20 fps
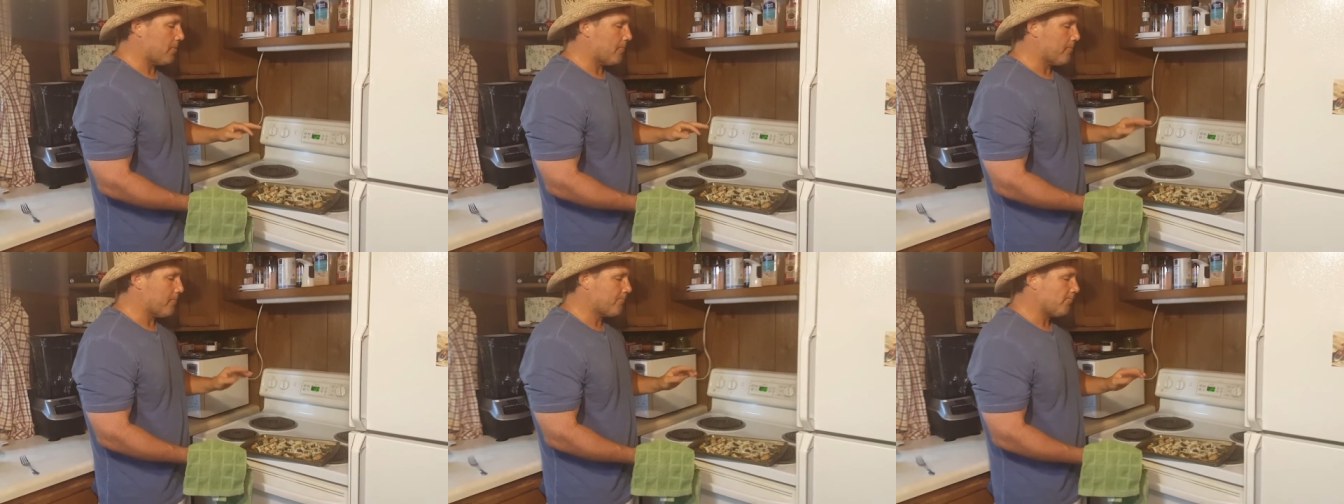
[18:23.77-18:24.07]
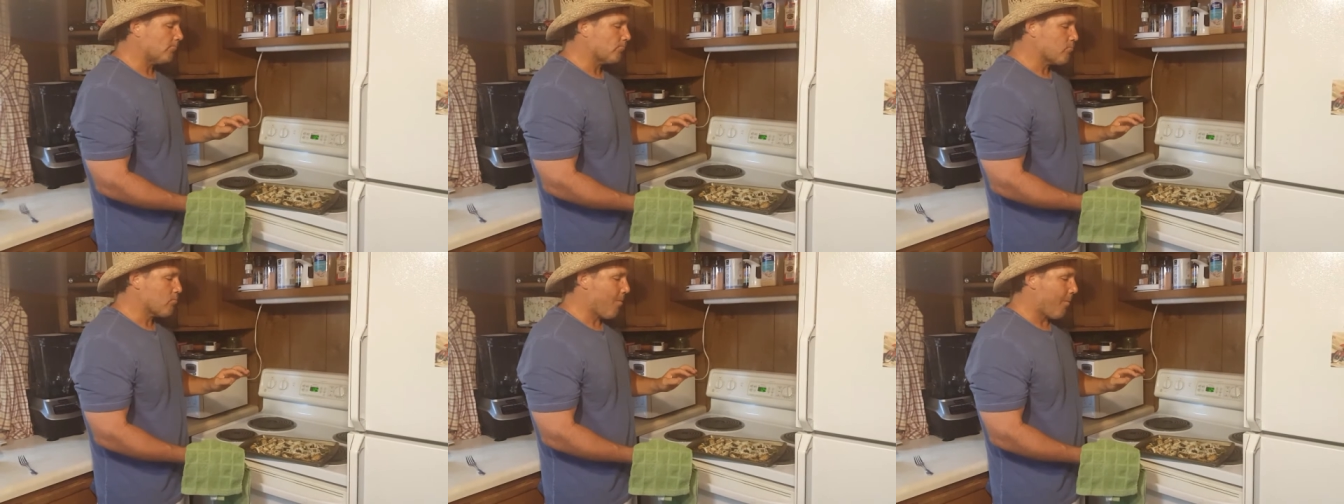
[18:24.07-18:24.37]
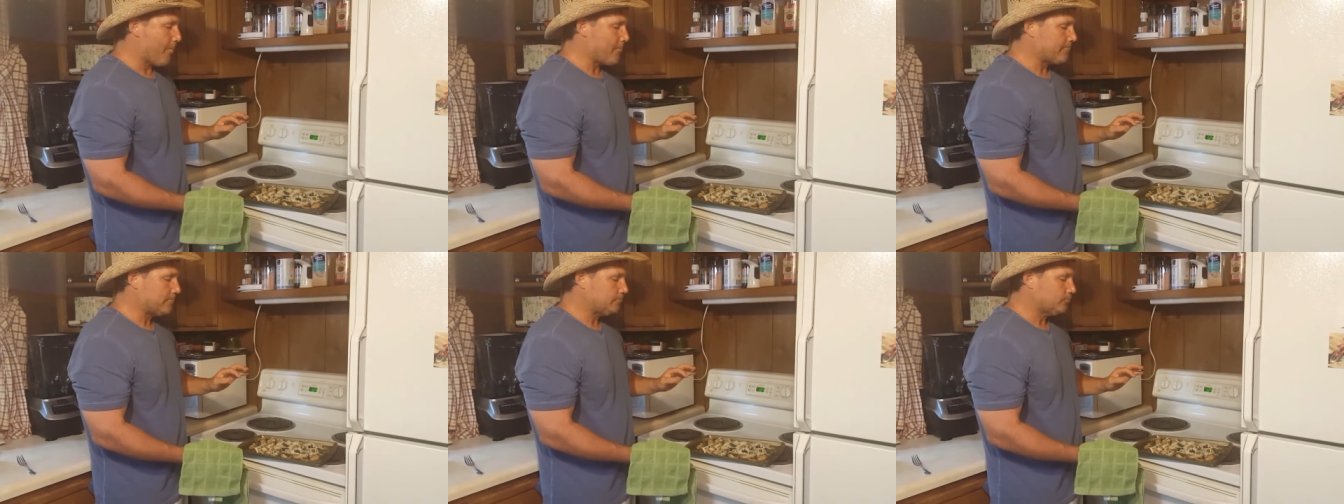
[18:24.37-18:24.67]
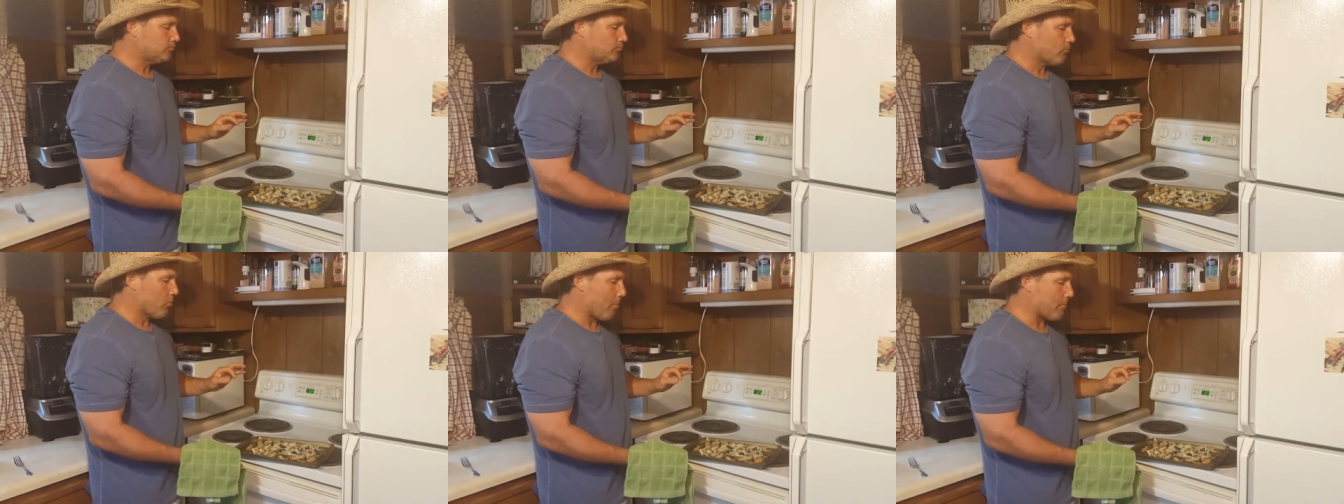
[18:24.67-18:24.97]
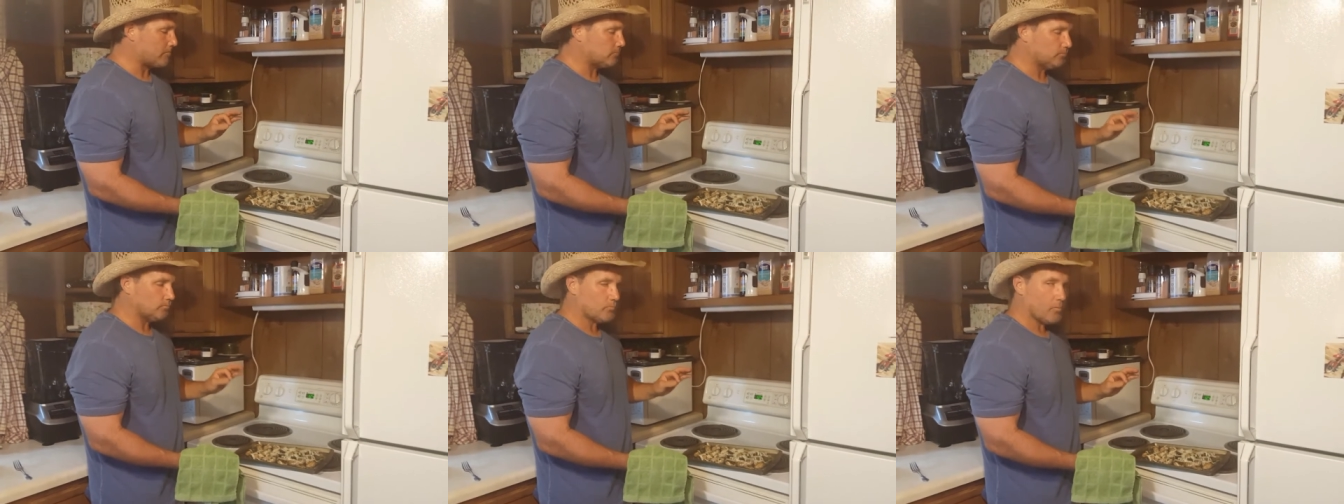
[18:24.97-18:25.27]
yep.
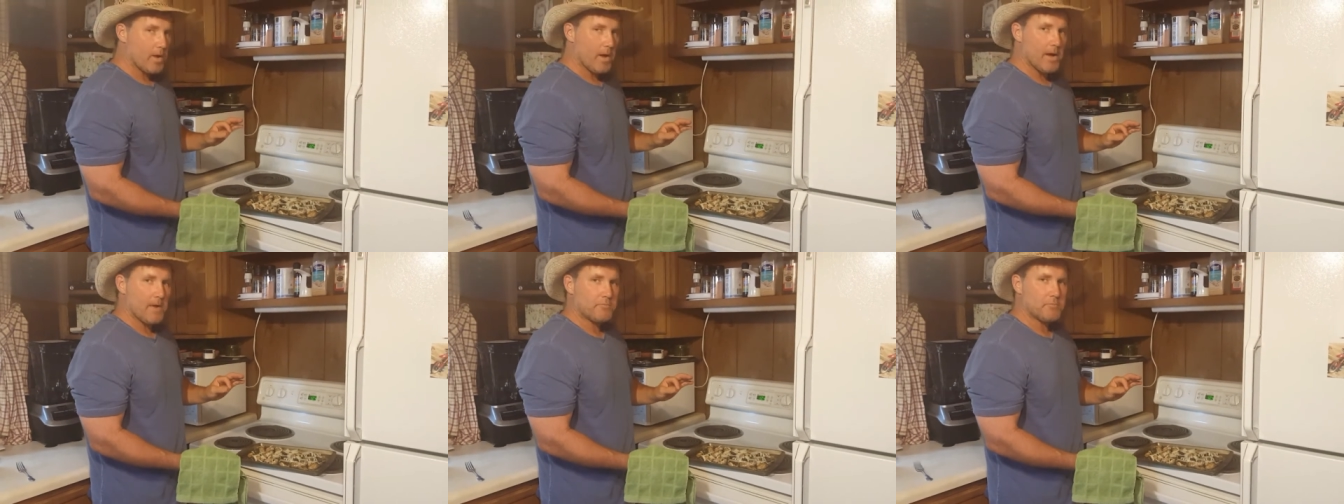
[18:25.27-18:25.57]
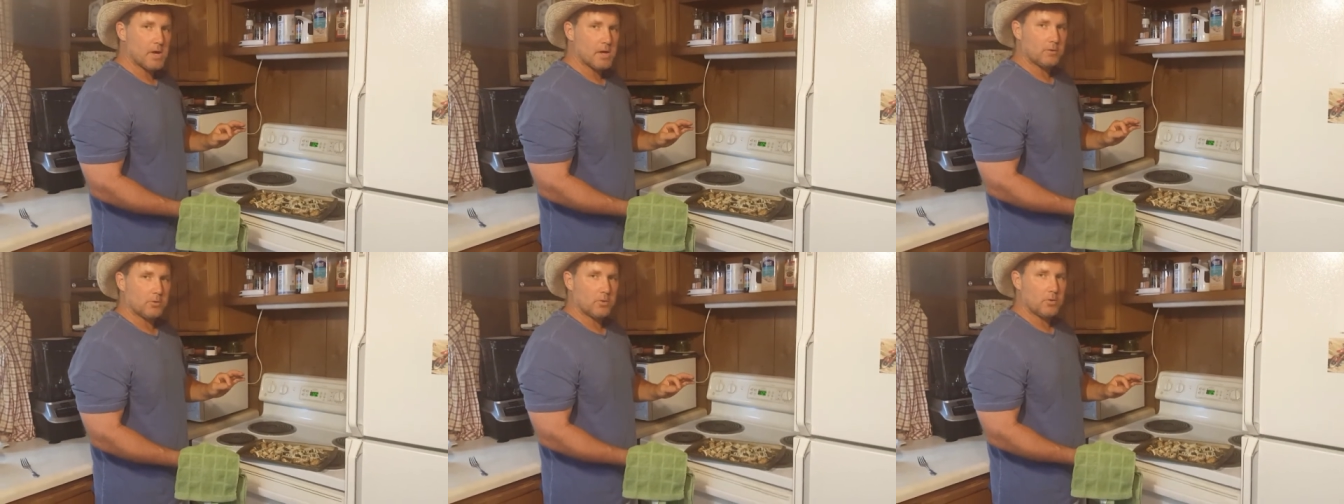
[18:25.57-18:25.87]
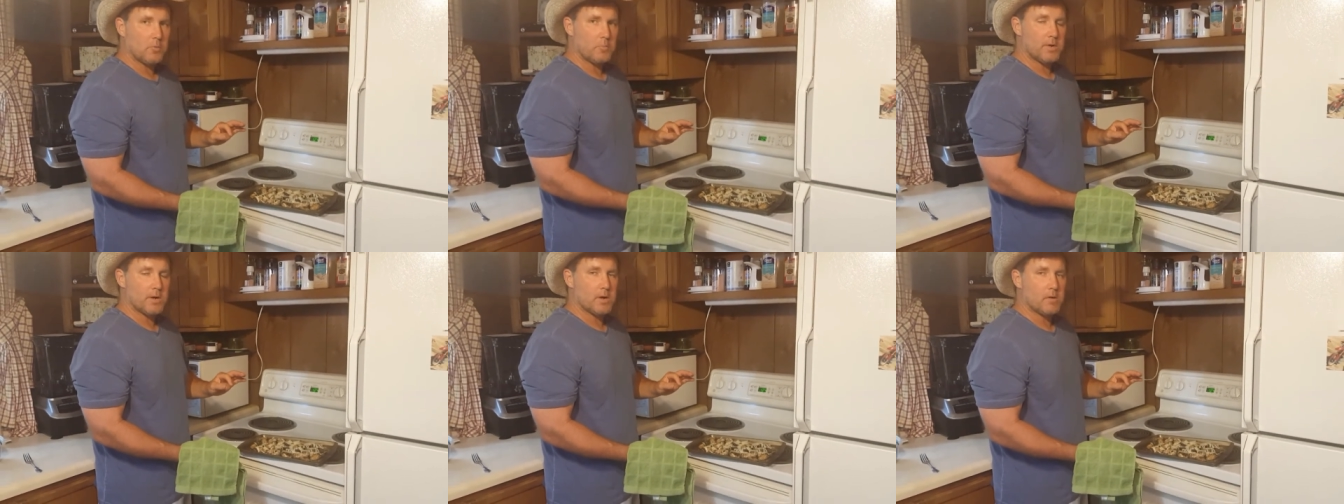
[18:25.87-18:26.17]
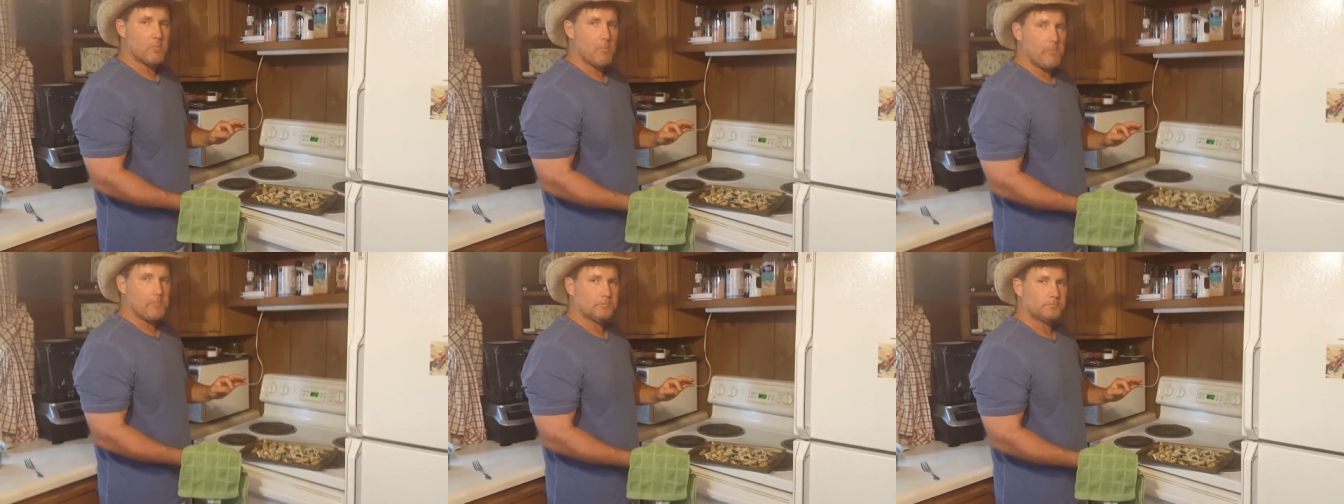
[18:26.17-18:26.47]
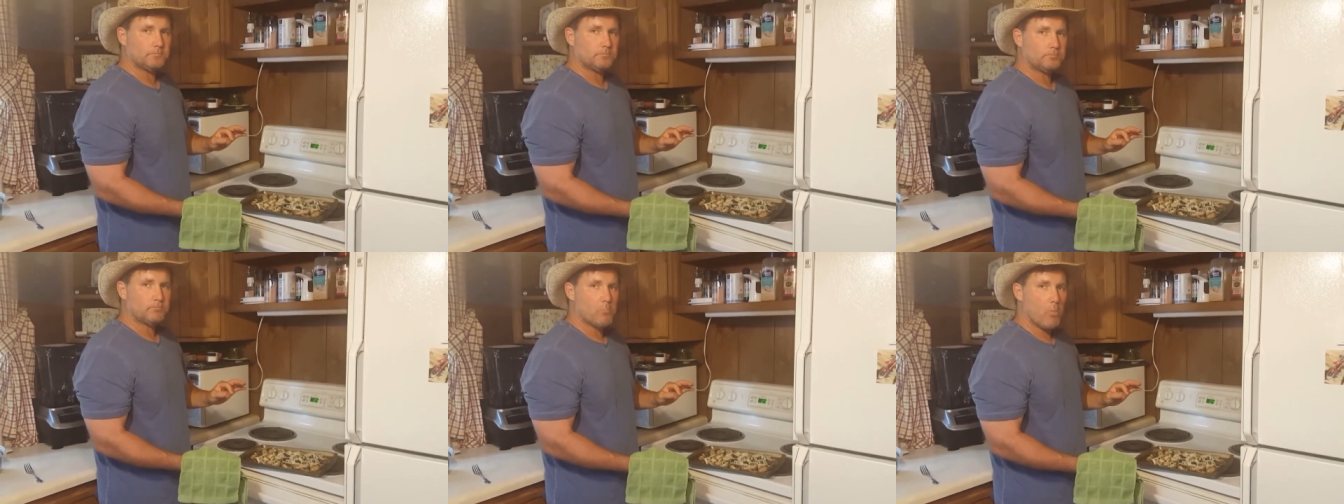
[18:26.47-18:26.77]
Adding that little
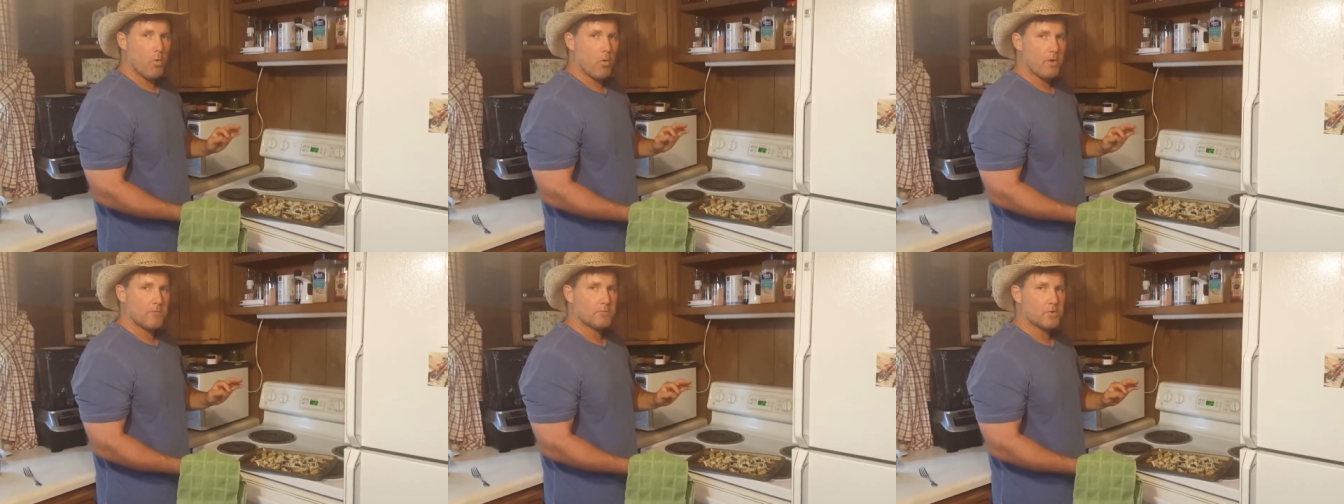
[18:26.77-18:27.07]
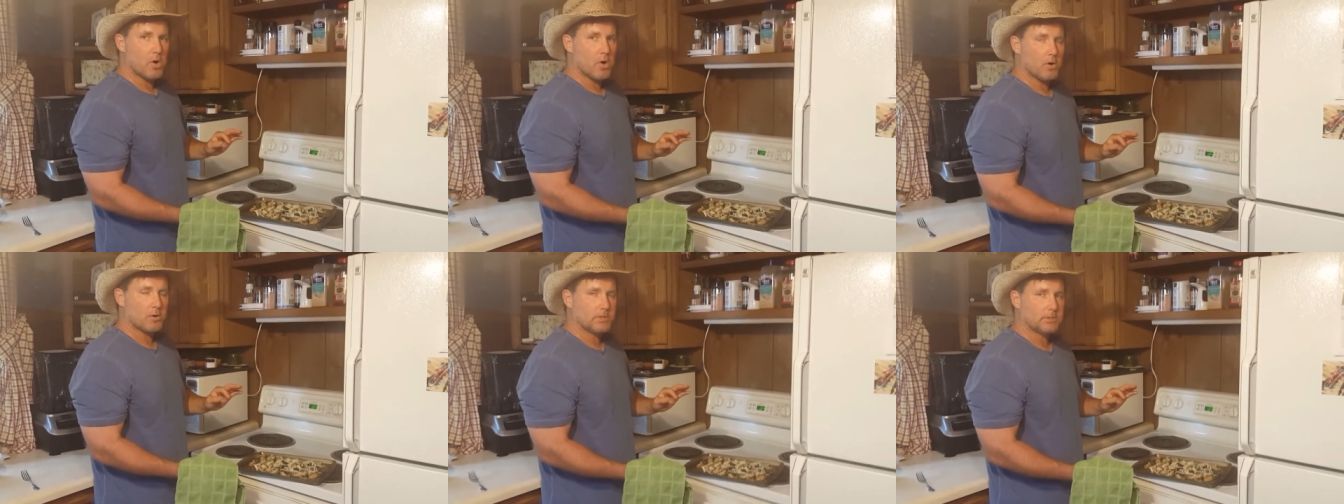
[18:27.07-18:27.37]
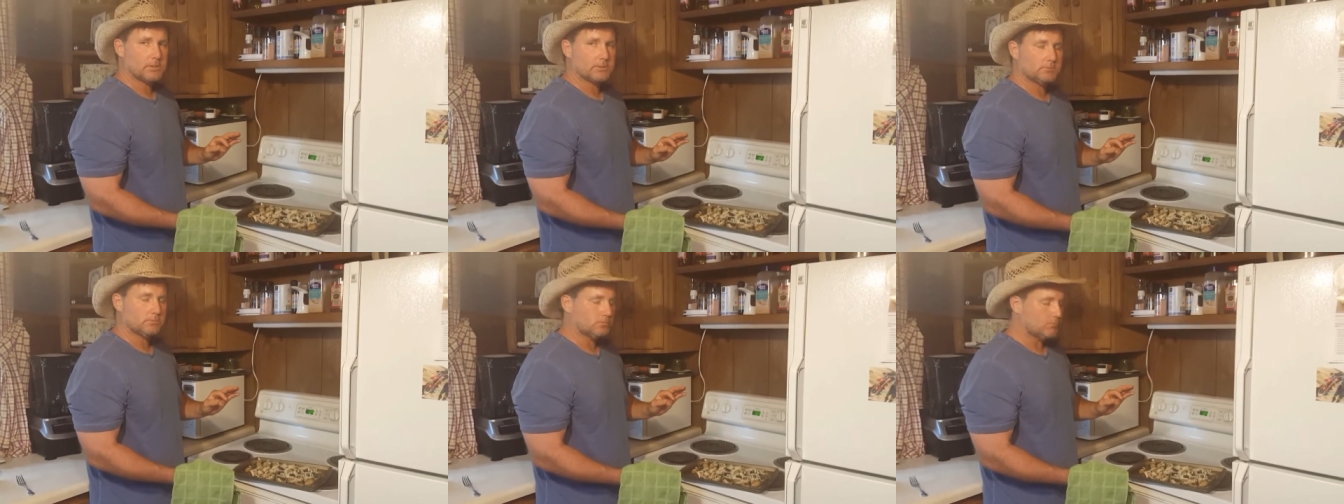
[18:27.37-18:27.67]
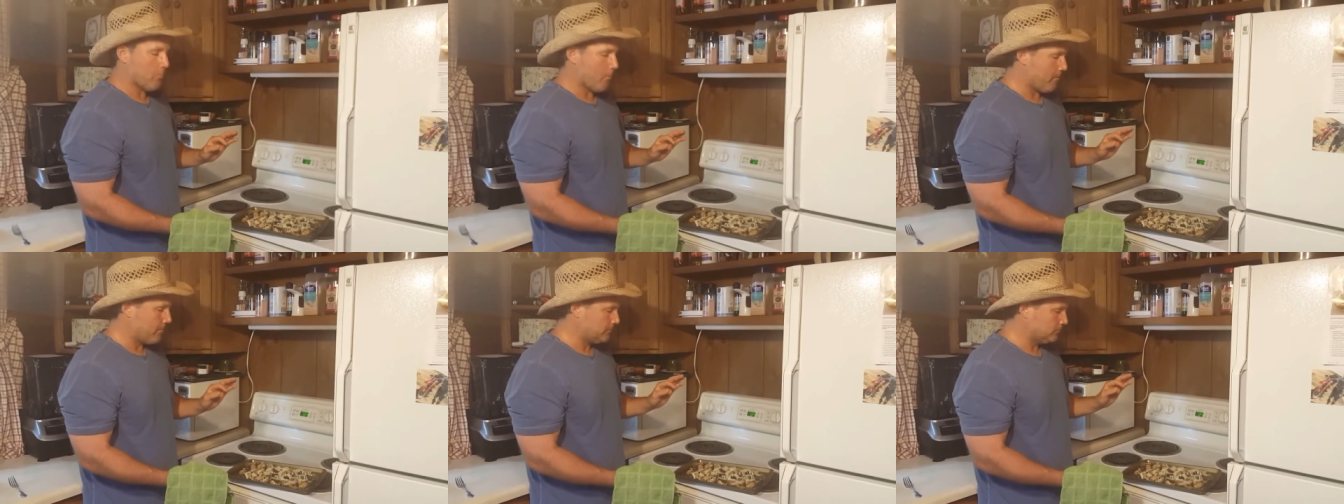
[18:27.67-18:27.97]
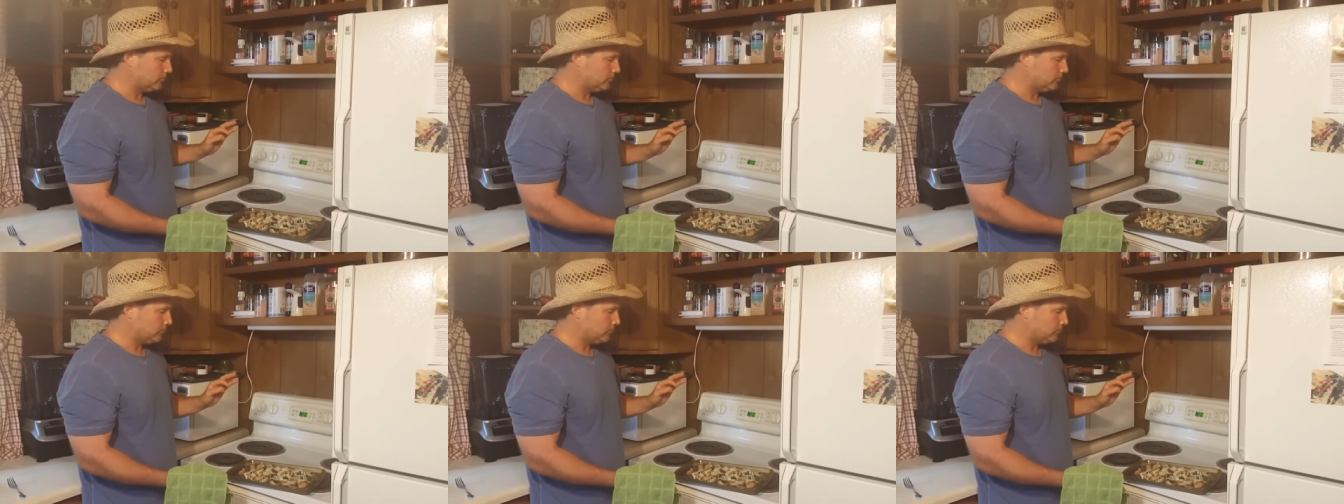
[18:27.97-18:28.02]
bit more of garlic,